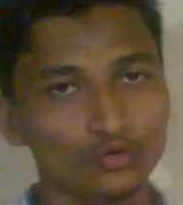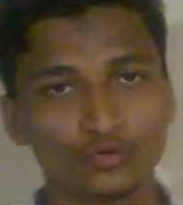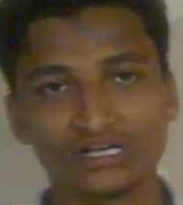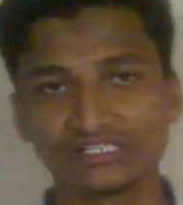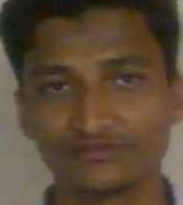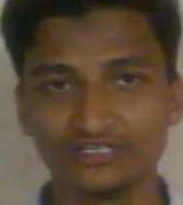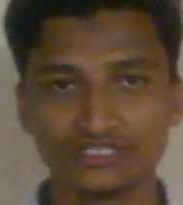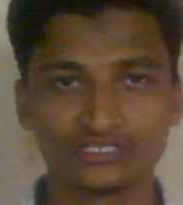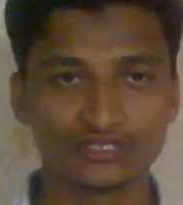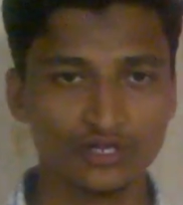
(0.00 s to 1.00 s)
two kinds of
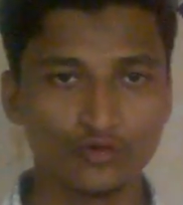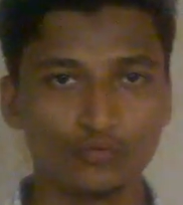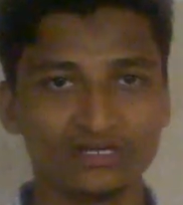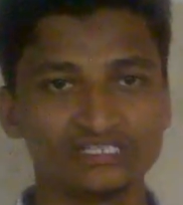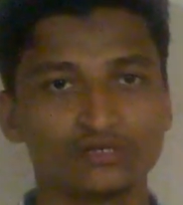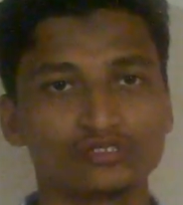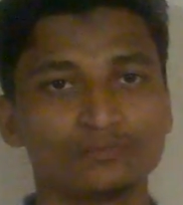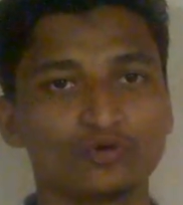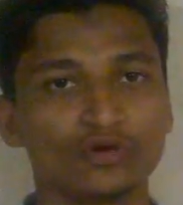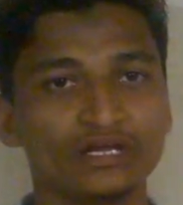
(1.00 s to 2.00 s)
engines. One is the
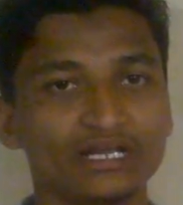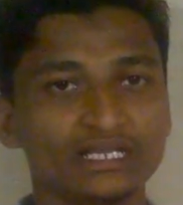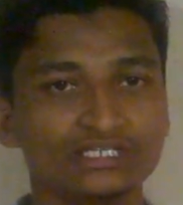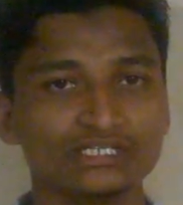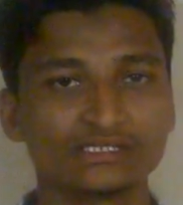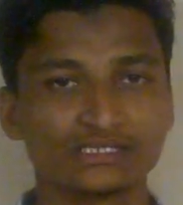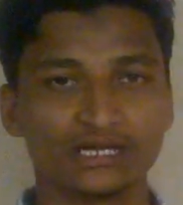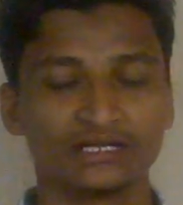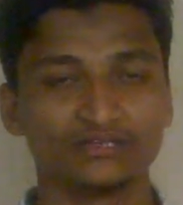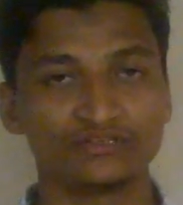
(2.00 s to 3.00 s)
reciprocatory engines,
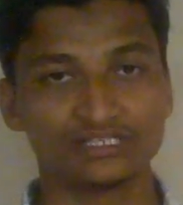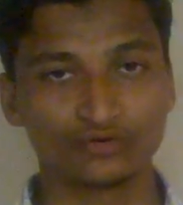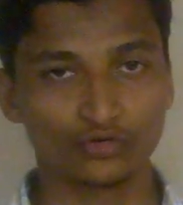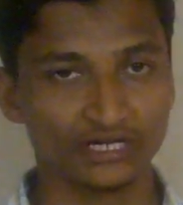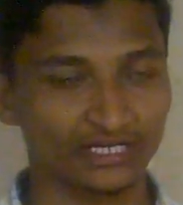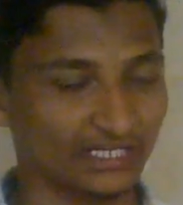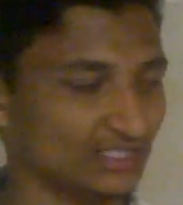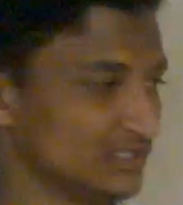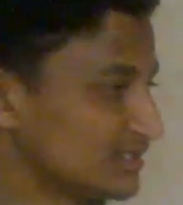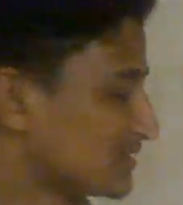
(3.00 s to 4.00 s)
another is the rotatory
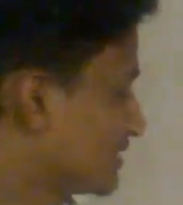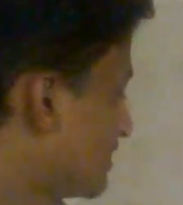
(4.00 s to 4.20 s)
engines,